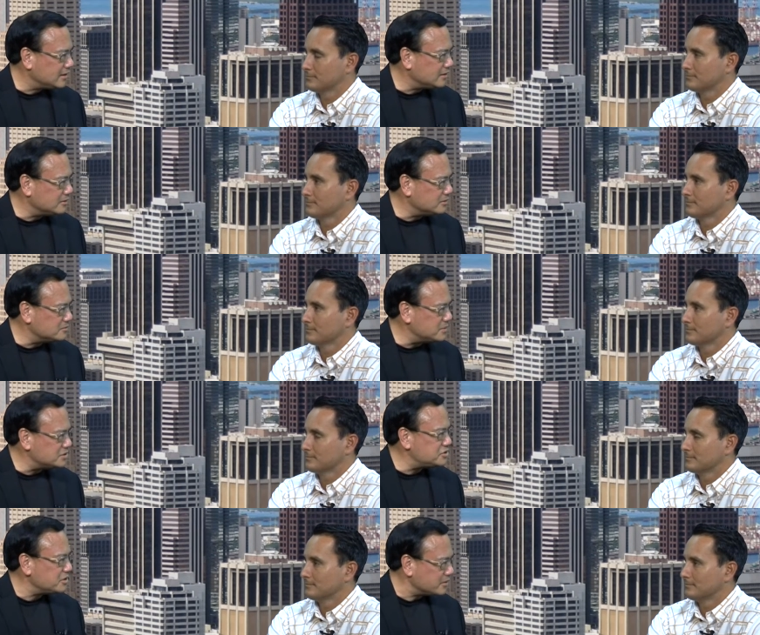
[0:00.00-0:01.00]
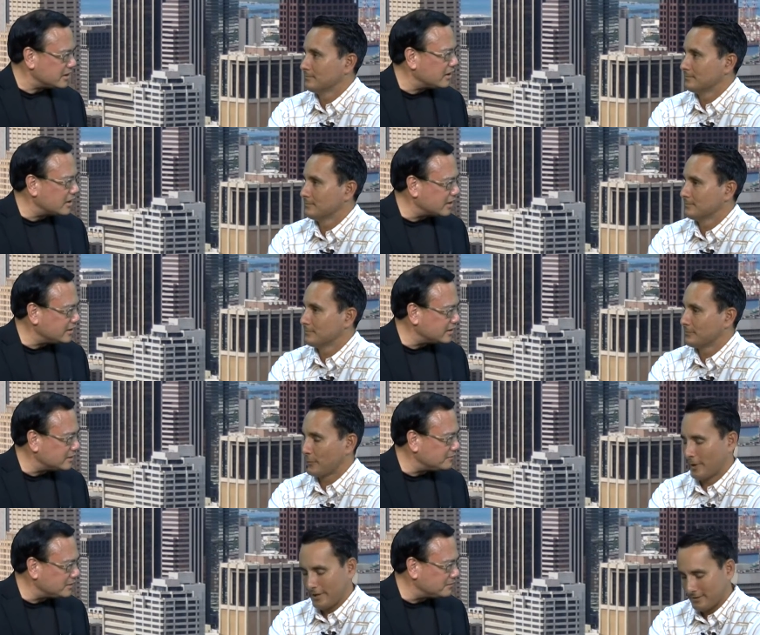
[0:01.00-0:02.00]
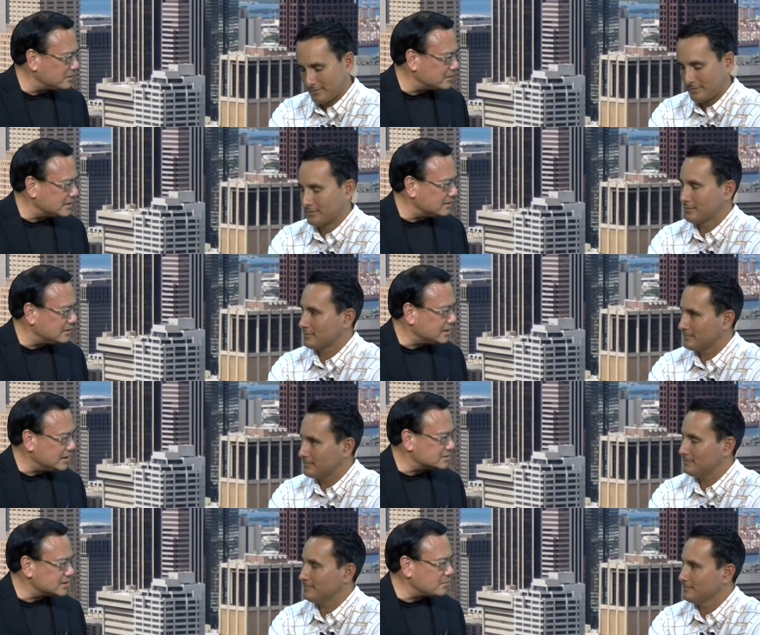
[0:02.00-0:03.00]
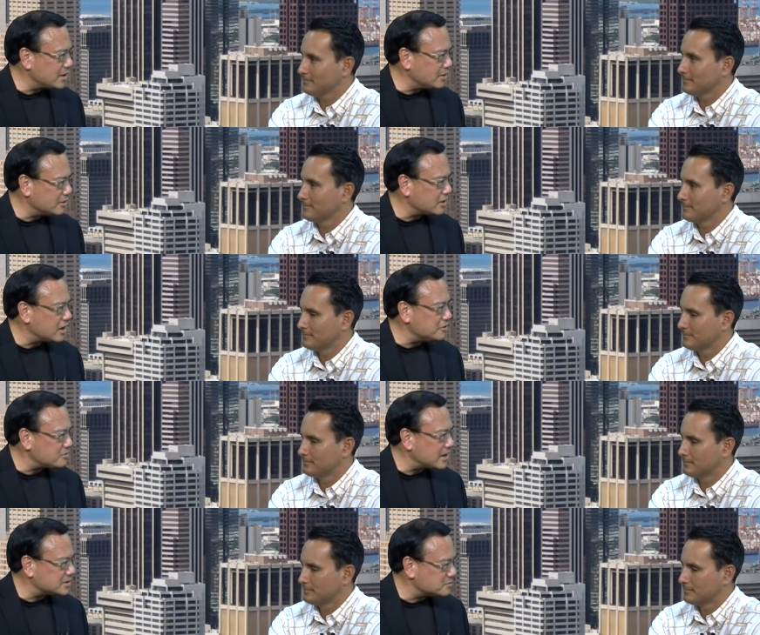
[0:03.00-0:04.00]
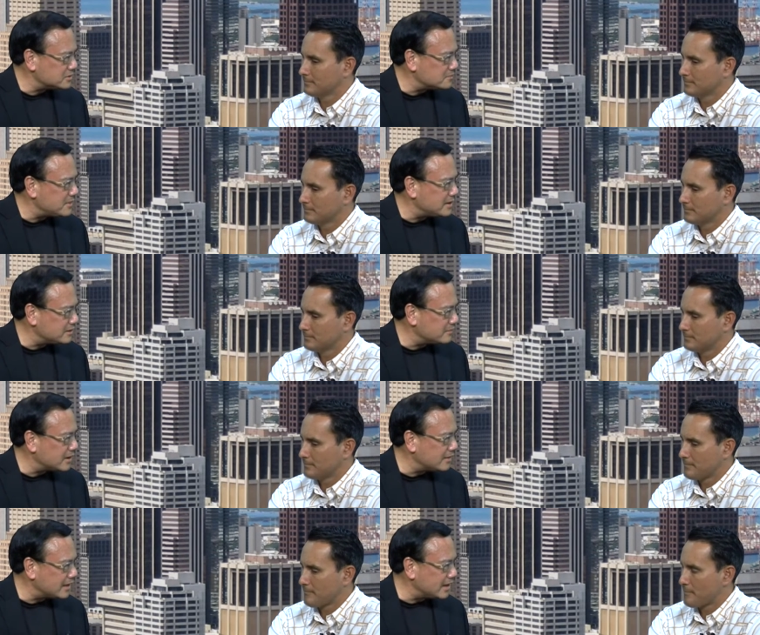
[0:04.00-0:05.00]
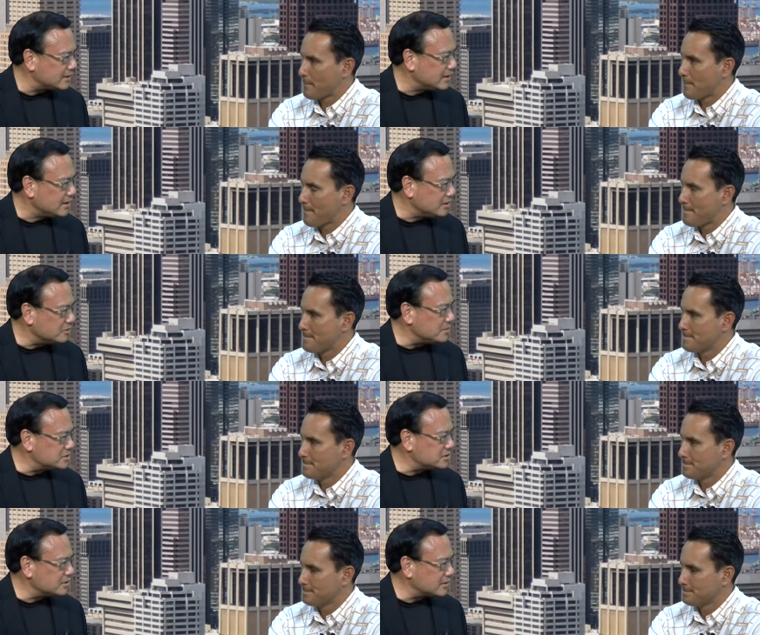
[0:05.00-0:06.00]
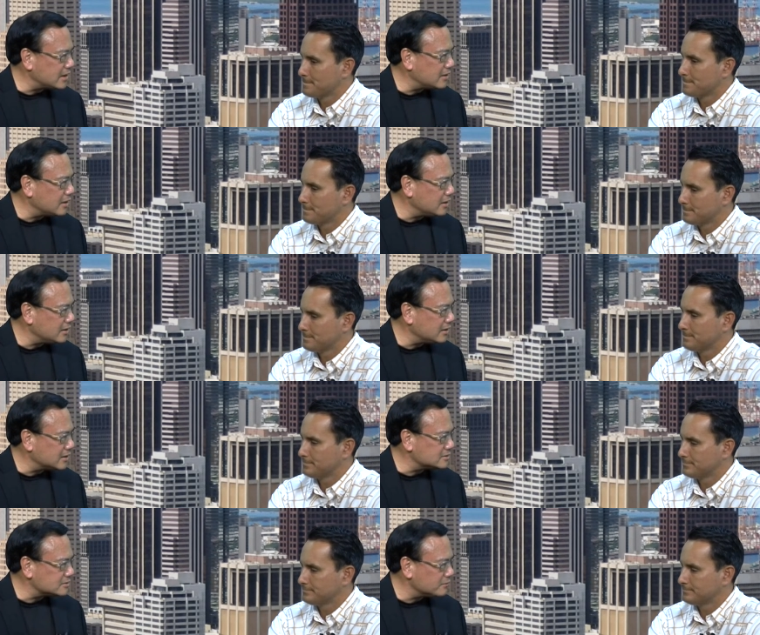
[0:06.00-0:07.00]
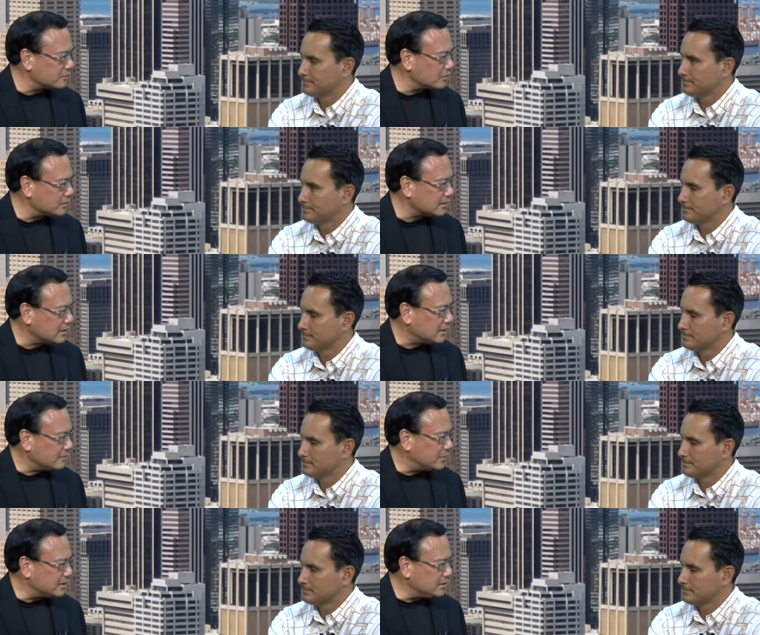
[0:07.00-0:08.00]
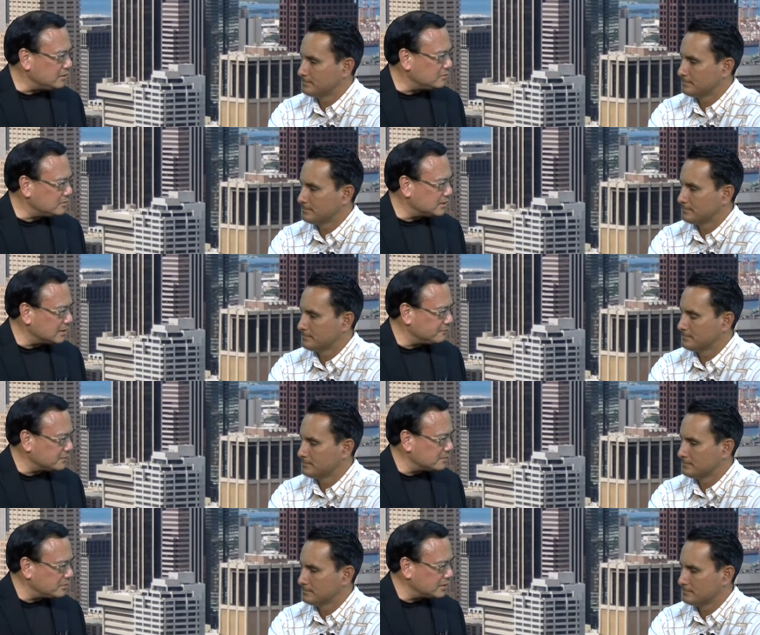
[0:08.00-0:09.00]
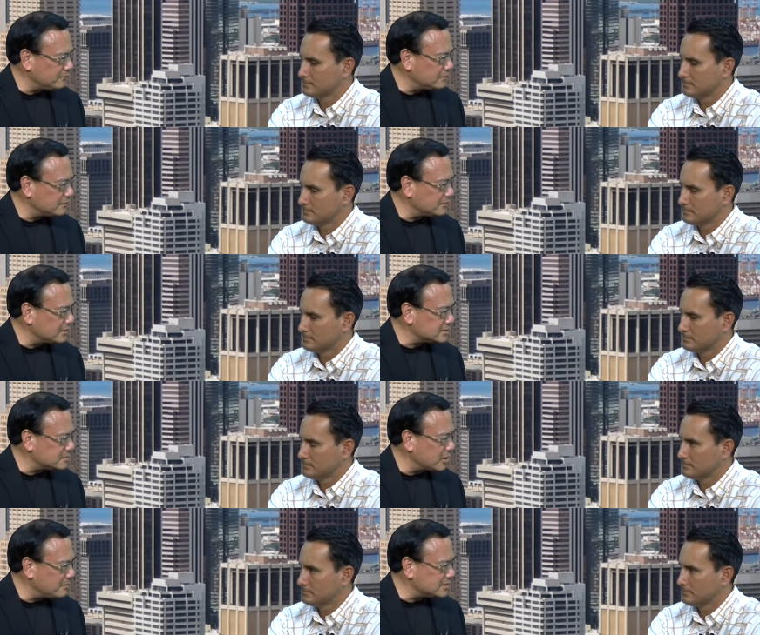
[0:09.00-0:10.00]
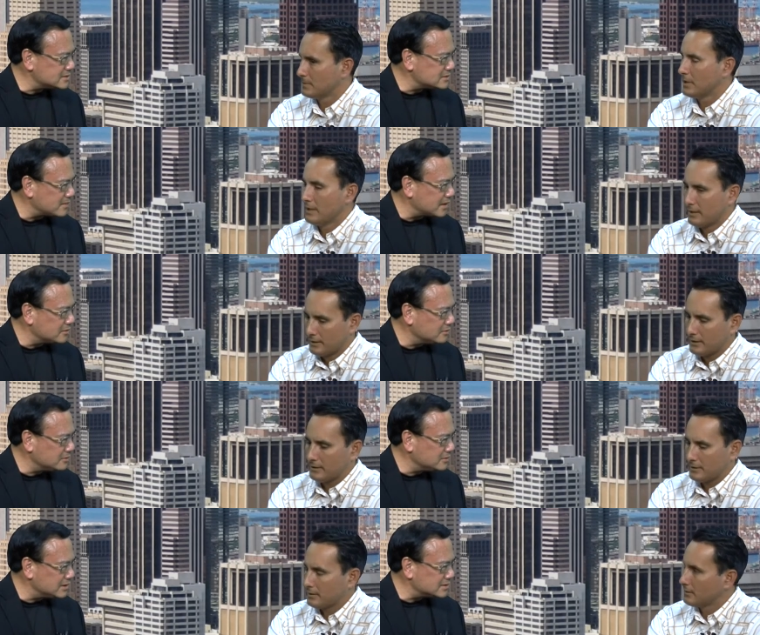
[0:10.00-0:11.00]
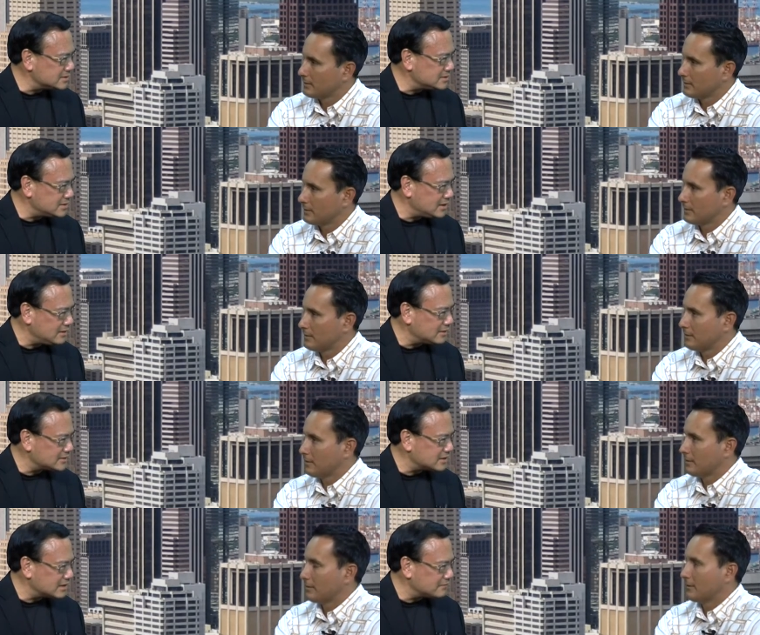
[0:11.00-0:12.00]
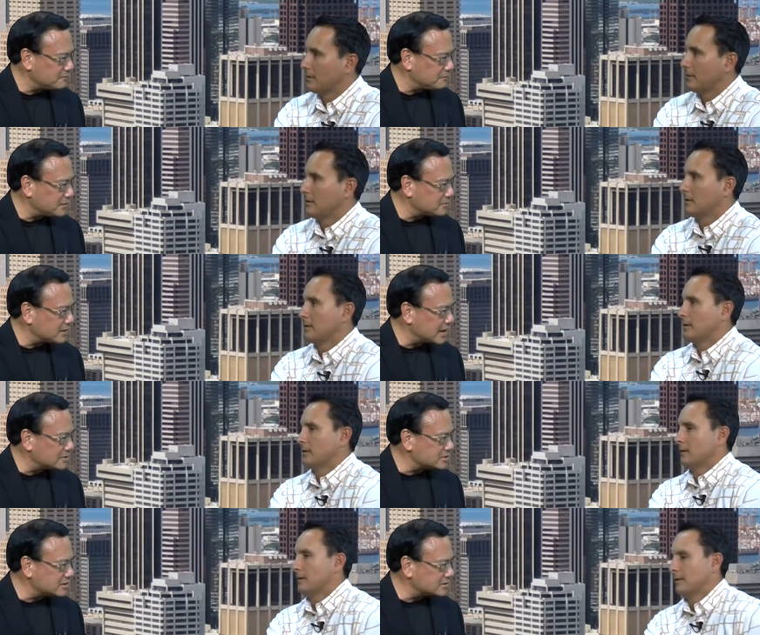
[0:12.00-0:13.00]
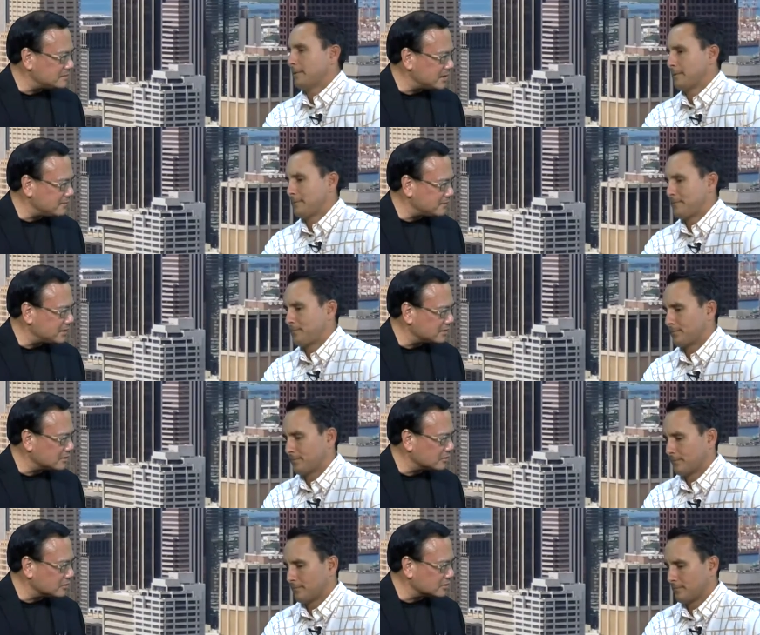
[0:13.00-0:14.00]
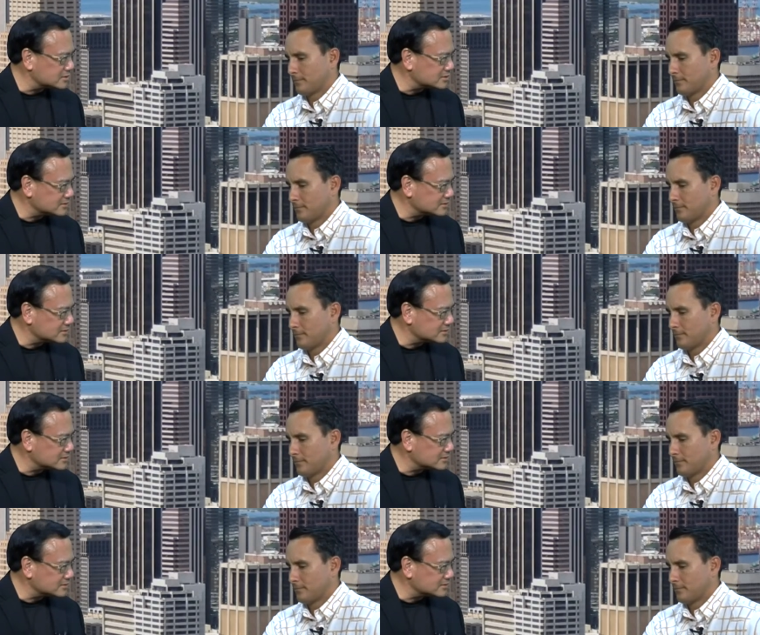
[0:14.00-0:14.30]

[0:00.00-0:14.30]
Speaker 1: you'd be cheering on. And if you, in some way your contracts were dependent upon that, you'd be cheering that on and so forth. But you come from the point of view of a small businessman who doesn't see this kind of federal action as benefiting the locals.